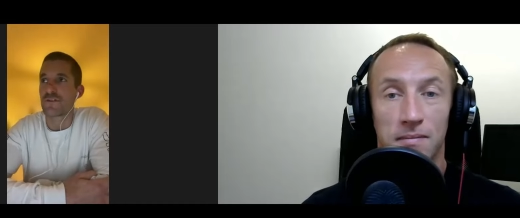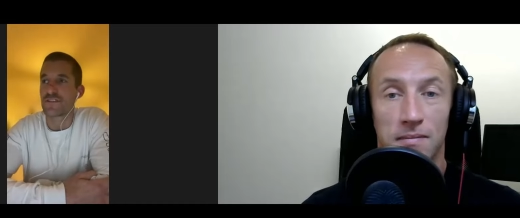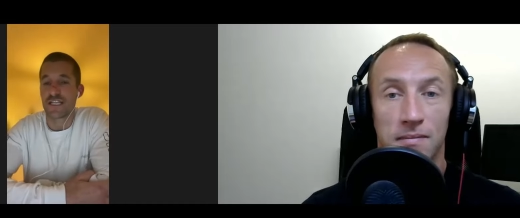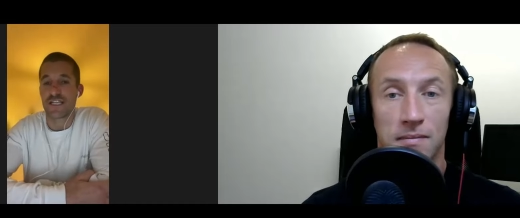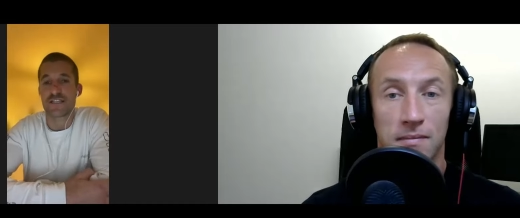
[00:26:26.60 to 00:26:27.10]

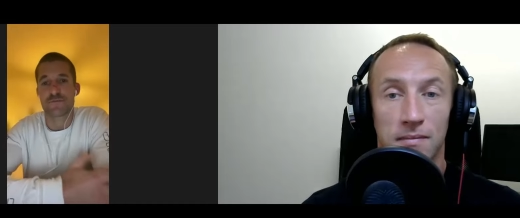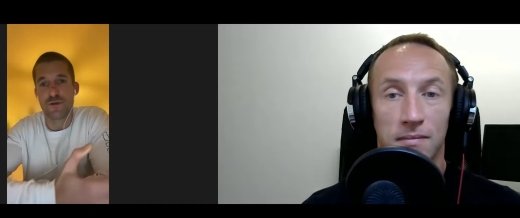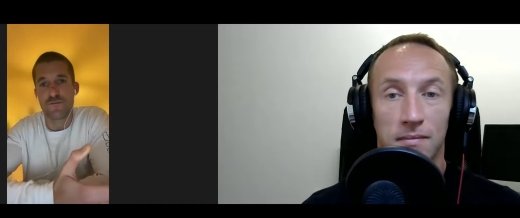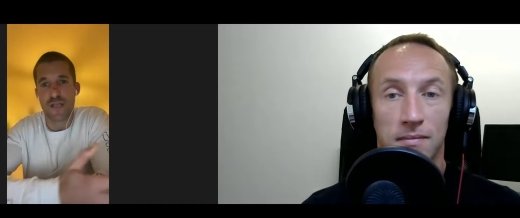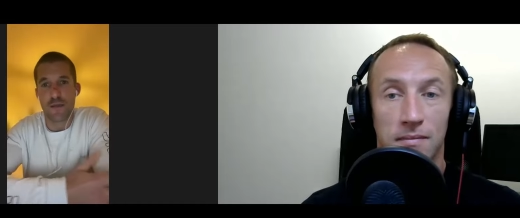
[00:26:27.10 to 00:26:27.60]
Speaker 1: since
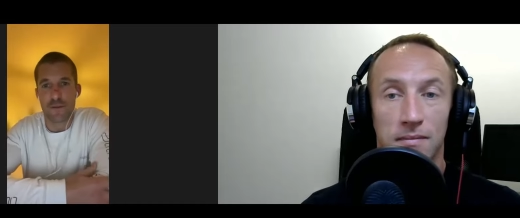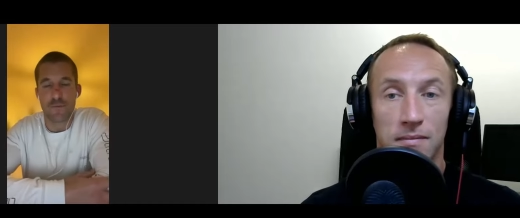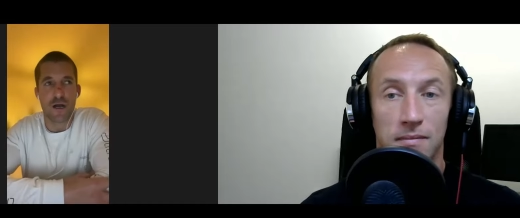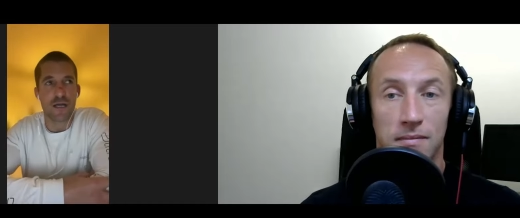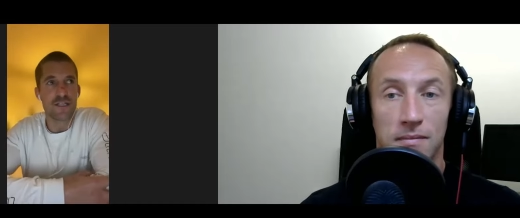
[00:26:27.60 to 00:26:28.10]
moving up in
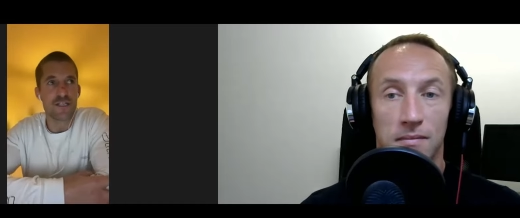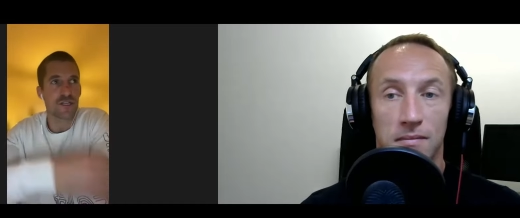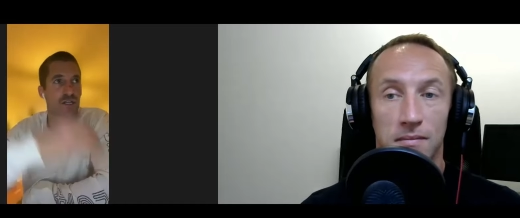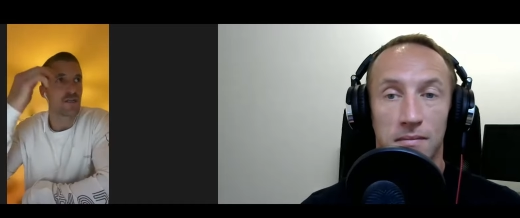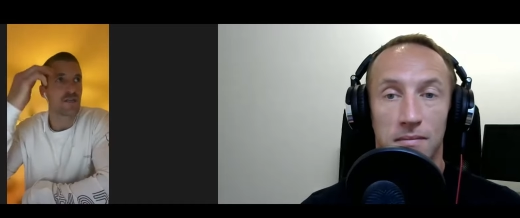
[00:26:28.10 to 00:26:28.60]
mileage.
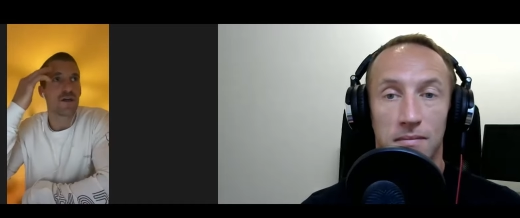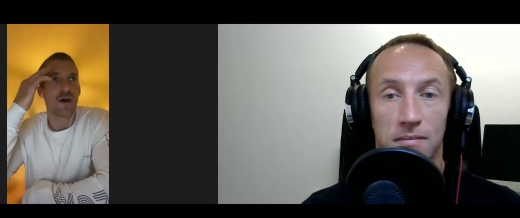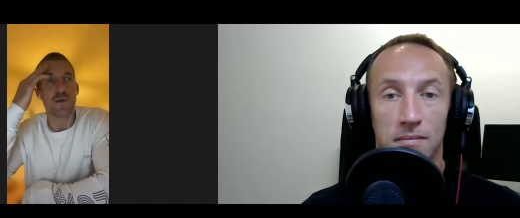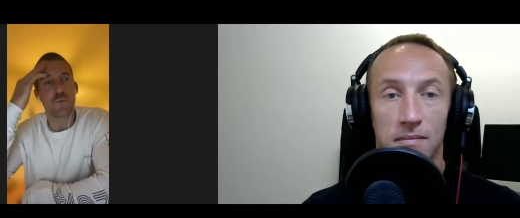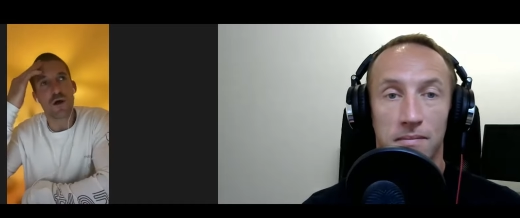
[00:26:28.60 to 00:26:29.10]

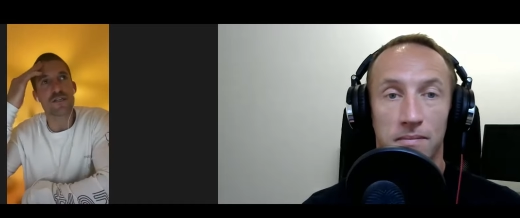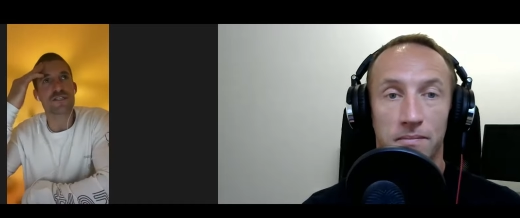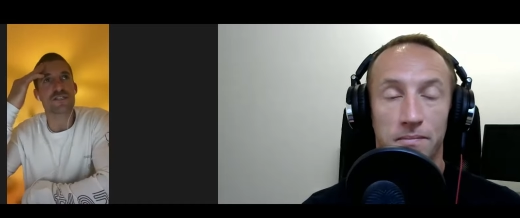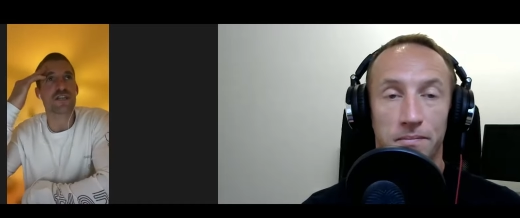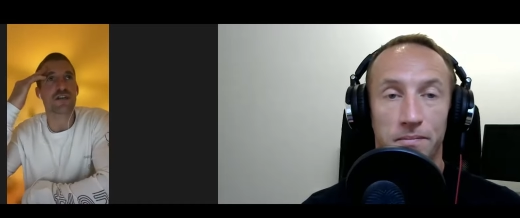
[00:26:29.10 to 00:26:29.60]
I was